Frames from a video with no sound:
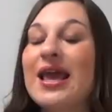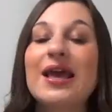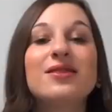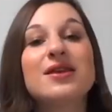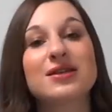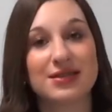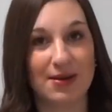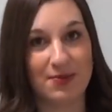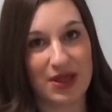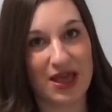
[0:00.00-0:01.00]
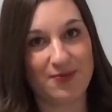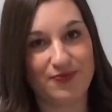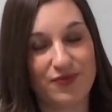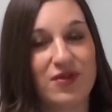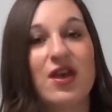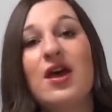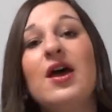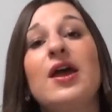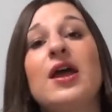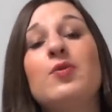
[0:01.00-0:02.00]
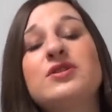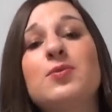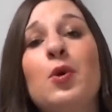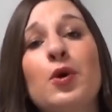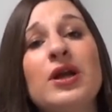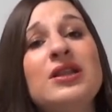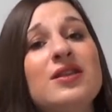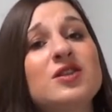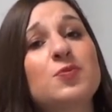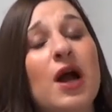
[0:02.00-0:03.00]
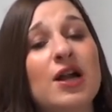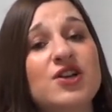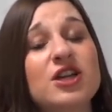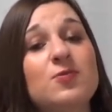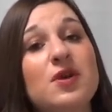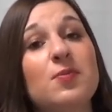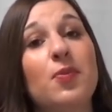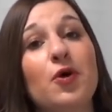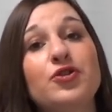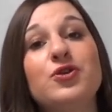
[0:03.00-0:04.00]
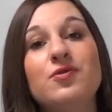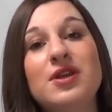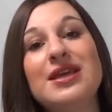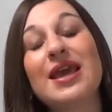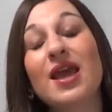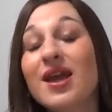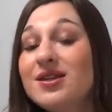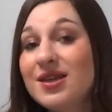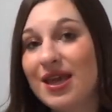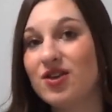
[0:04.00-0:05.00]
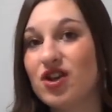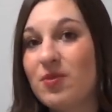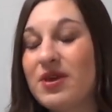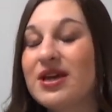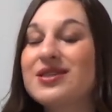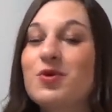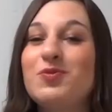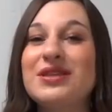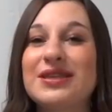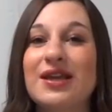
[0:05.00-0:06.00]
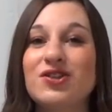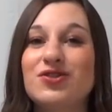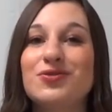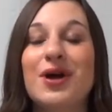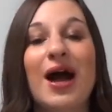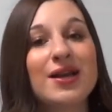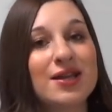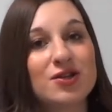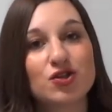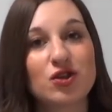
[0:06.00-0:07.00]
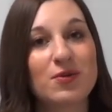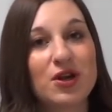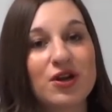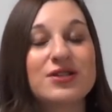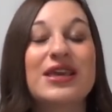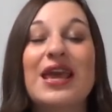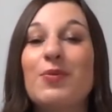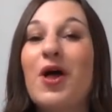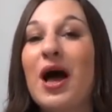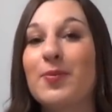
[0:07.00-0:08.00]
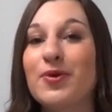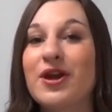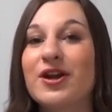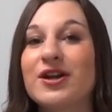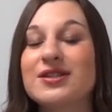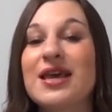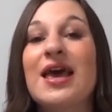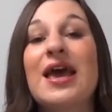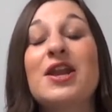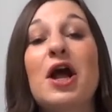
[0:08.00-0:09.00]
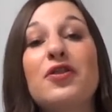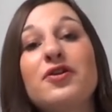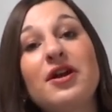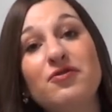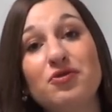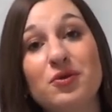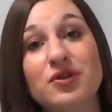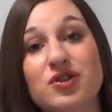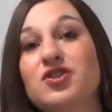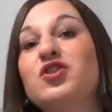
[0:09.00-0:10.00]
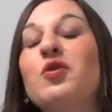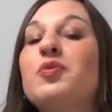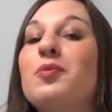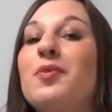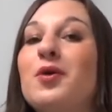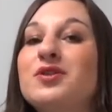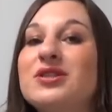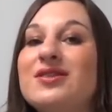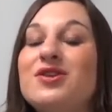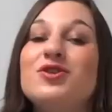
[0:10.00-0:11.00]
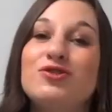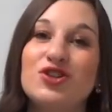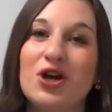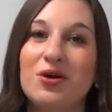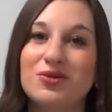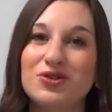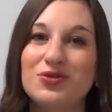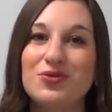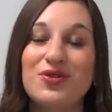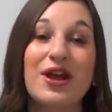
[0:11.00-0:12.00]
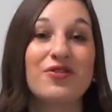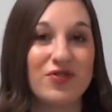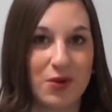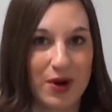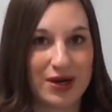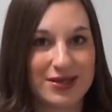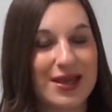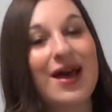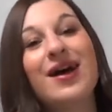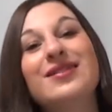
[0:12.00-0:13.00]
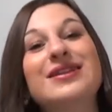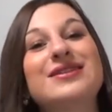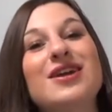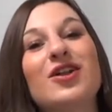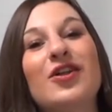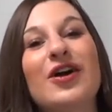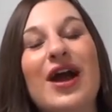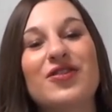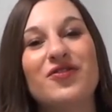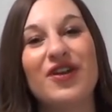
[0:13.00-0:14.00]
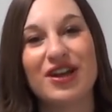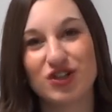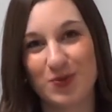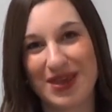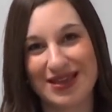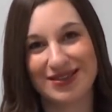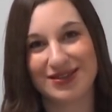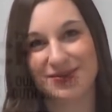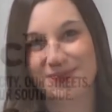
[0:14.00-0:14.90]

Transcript: and the assembly. It was important that this project be both unique and engaging because it would be sent to content distributors, cable operators, and other influencers who would promote the new show to their viewers. Let's take a look at the finished piece.